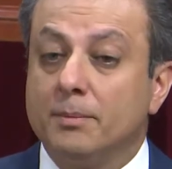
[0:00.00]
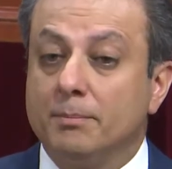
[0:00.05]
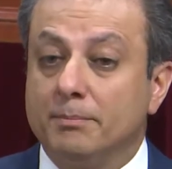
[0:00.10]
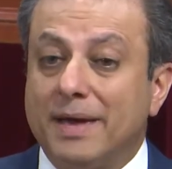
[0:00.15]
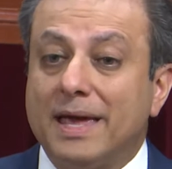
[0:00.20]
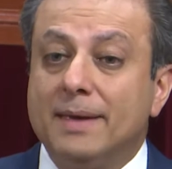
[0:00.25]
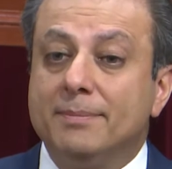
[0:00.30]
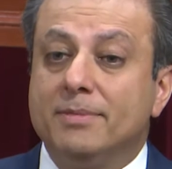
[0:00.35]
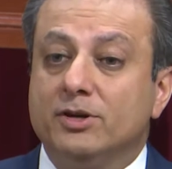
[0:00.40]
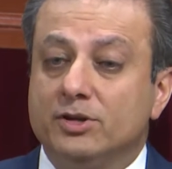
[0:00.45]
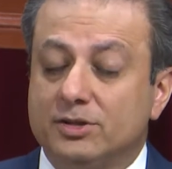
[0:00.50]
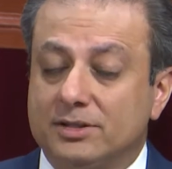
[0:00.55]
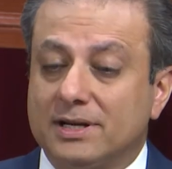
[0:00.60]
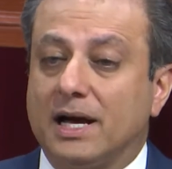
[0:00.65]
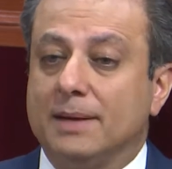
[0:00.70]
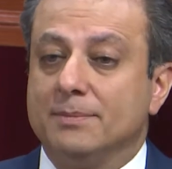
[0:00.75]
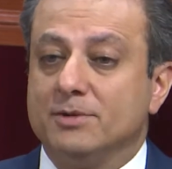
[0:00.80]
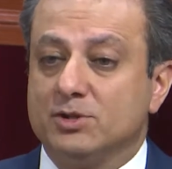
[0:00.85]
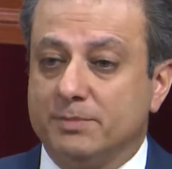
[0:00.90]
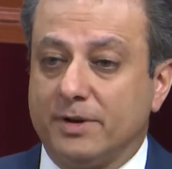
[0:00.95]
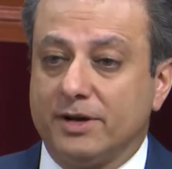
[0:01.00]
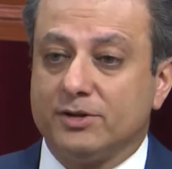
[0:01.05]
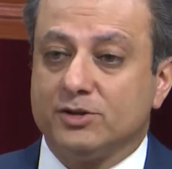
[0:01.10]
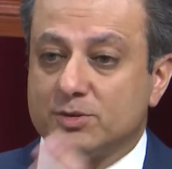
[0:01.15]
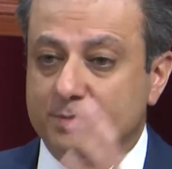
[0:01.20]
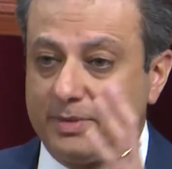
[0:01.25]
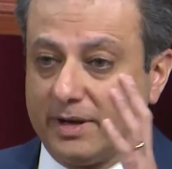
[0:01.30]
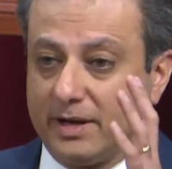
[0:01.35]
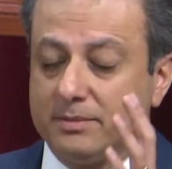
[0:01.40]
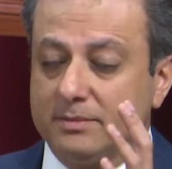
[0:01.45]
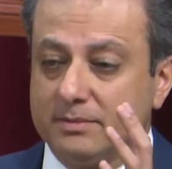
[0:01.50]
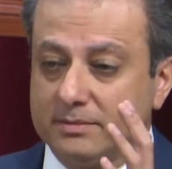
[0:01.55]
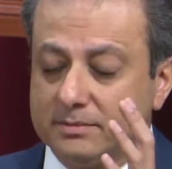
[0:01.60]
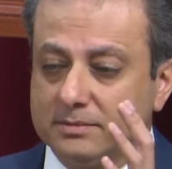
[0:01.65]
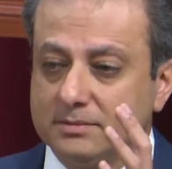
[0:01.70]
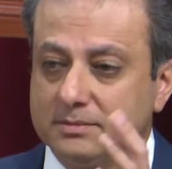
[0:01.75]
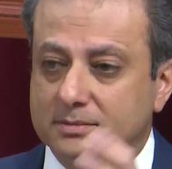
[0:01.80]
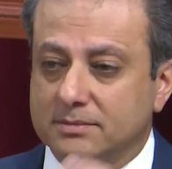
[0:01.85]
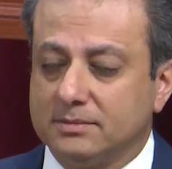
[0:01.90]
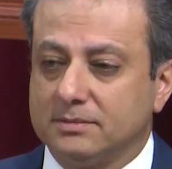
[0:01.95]
maybe your time is better spent,
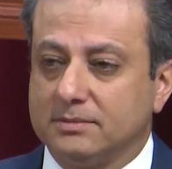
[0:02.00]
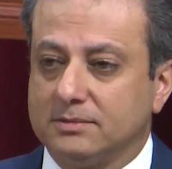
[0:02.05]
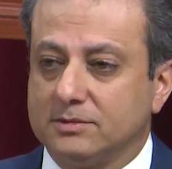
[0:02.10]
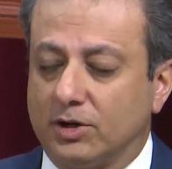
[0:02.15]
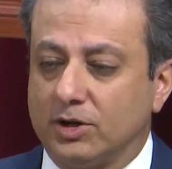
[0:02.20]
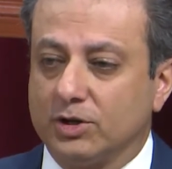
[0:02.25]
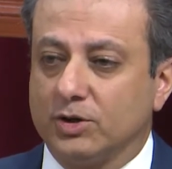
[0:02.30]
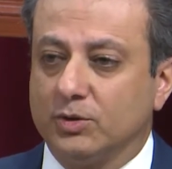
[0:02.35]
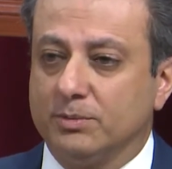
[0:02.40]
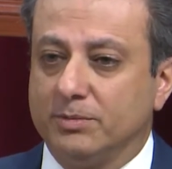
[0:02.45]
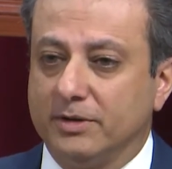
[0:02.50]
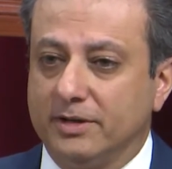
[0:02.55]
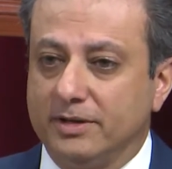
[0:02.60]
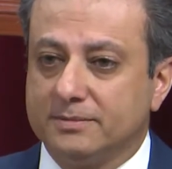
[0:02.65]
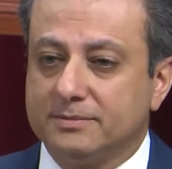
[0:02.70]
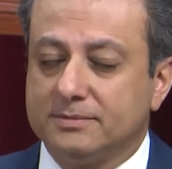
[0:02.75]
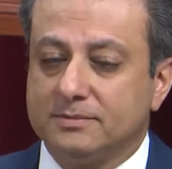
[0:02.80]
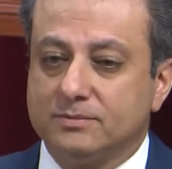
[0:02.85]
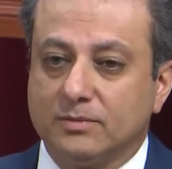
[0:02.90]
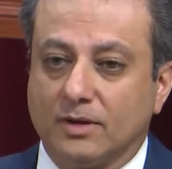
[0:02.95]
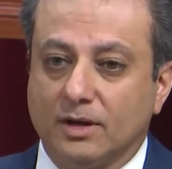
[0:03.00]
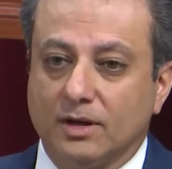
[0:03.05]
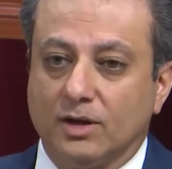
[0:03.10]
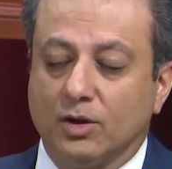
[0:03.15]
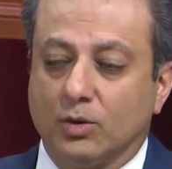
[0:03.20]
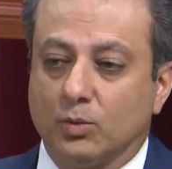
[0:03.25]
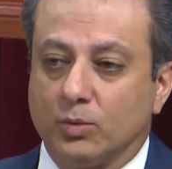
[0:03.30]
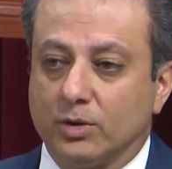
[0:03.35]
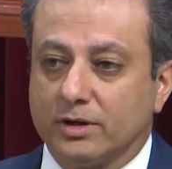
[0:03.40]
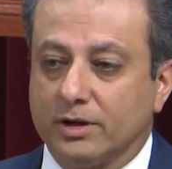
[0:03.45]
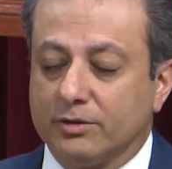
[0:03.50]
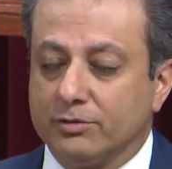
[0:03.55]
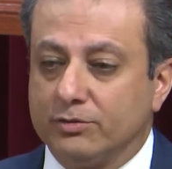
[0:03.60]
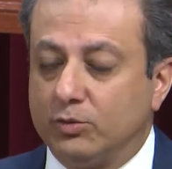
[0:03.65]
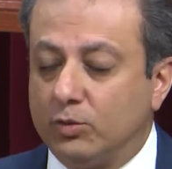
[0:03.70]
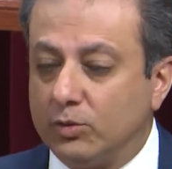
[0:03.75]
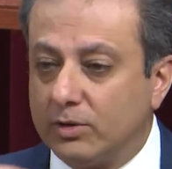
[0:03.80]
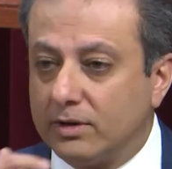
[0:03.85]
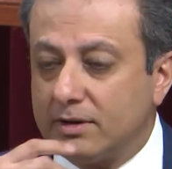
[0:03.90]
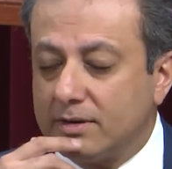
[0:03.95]
arguably, working
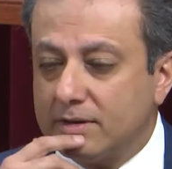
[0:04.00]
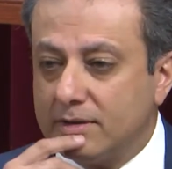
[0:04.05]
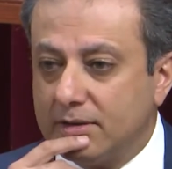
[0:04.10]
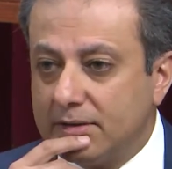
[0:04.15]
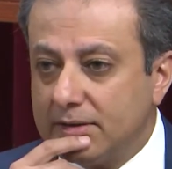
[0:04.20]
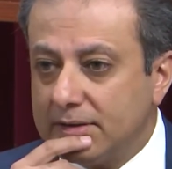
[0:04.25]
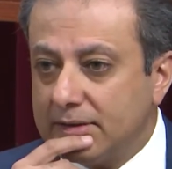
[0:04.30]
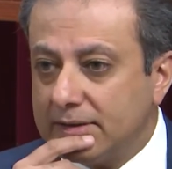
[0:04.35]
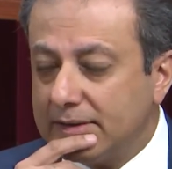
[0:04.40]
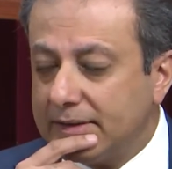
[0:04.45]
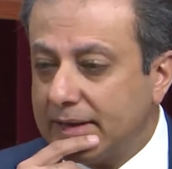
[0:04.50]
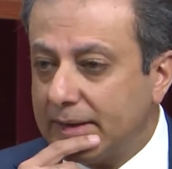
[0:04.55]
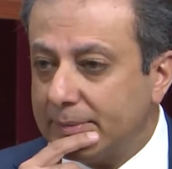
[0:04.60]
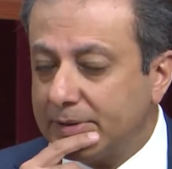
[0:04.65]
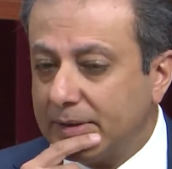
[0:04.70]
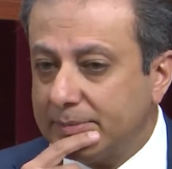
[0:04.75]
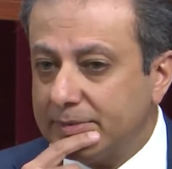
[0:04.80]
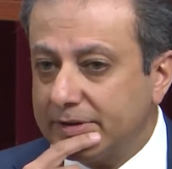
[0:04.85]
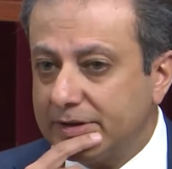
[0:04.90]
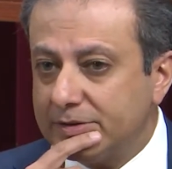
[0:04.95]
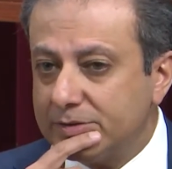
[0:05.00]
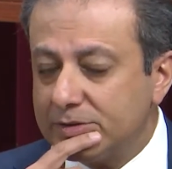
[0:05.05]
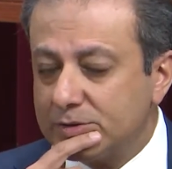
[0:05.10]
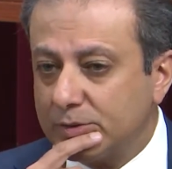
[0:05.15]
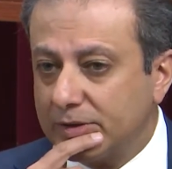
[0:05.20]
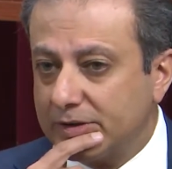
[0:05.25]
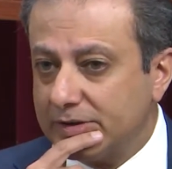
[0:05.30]
for a public interest